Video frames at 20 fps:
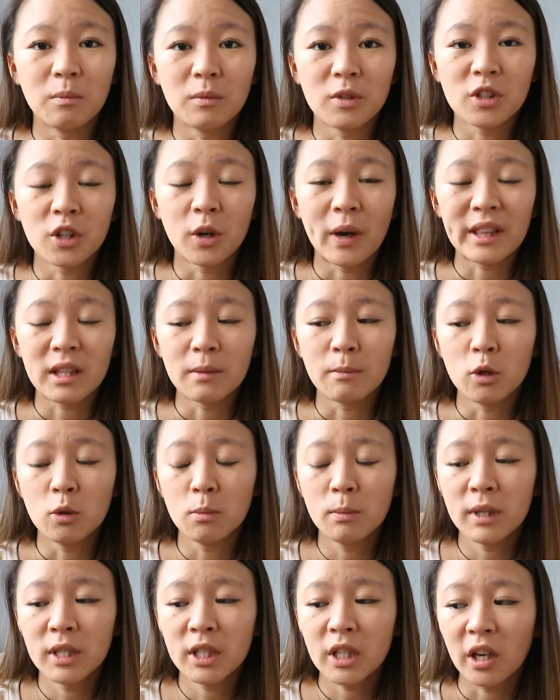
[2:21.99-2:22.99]
So at the
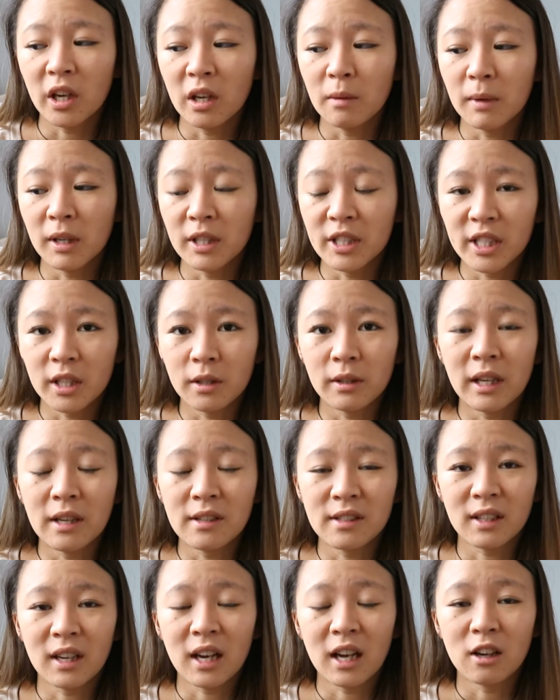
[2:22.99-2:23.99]
moment I'm on
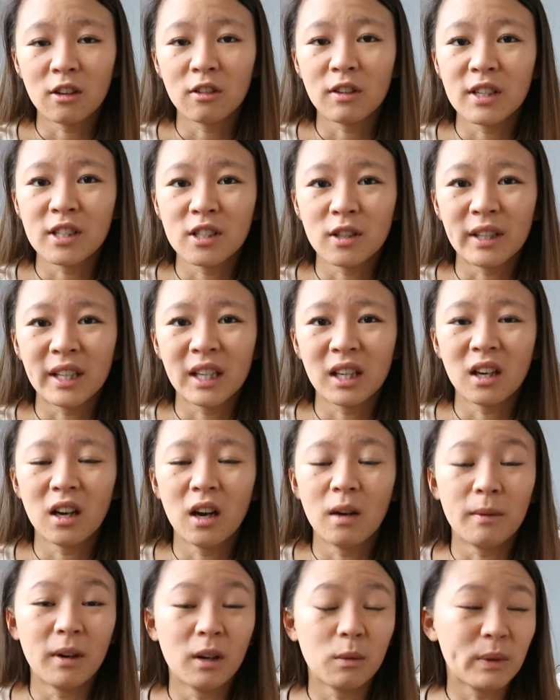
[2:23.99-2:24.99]
2,000 calories, so I think
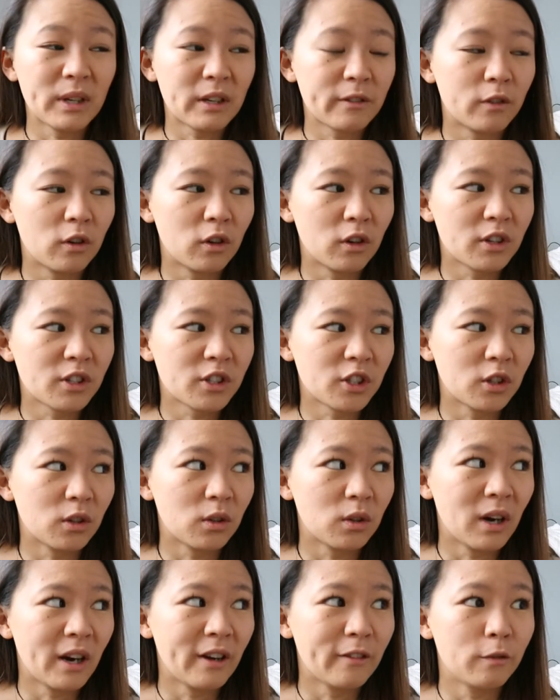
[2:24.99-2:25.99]
I'm on week 4,
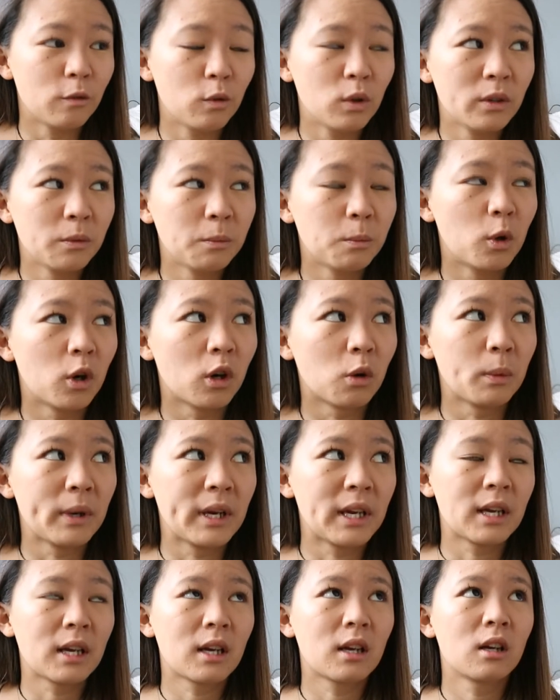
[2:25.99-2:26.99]
so I have 1 more
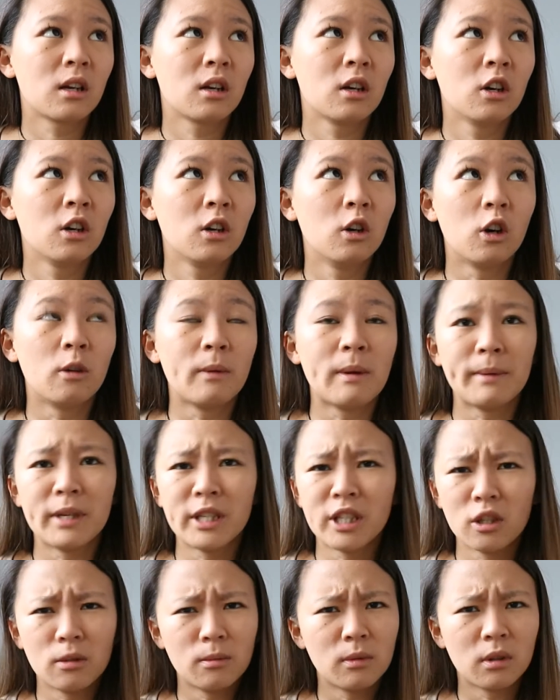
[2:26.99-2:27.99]
week or maybe
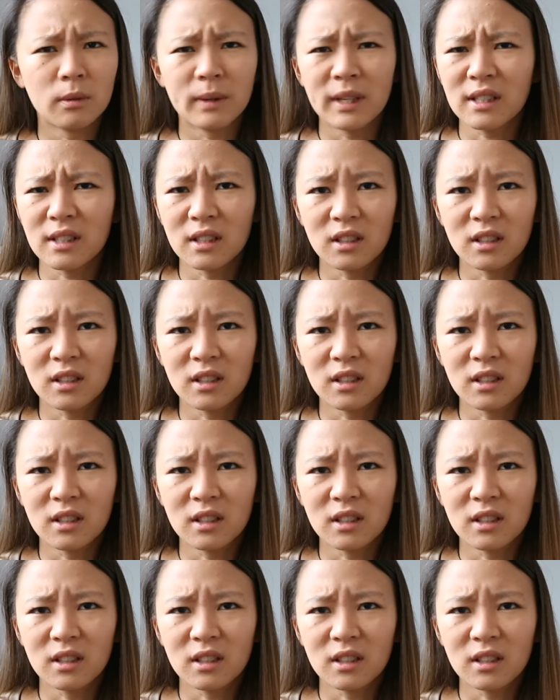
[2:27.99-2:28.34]
2 more weeks,